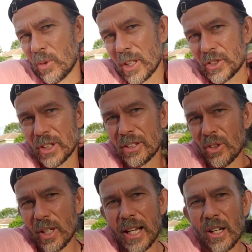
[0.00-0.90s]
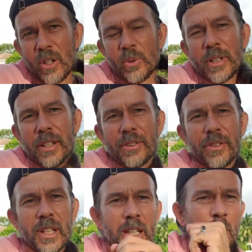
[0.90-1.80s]
washing your hair
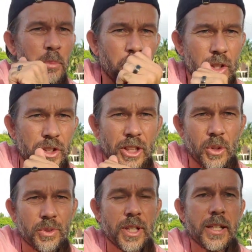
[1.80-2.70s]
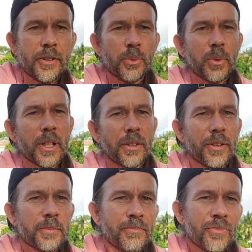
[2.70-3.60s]
with, brushing your teeth with.